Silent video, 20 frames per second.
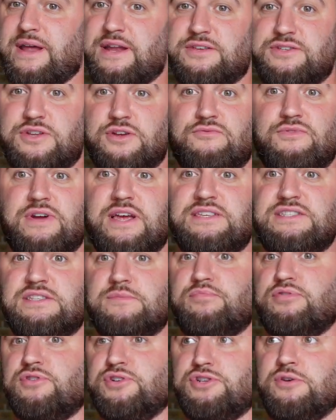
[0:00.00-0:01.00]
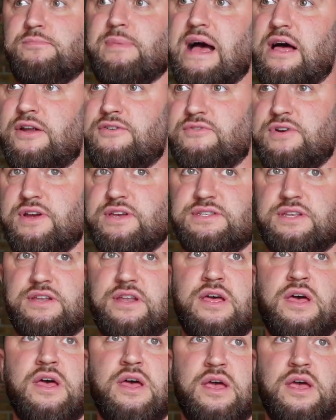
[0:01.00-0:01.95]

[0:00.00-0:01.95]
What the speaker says: There's no reason to push your boundaries and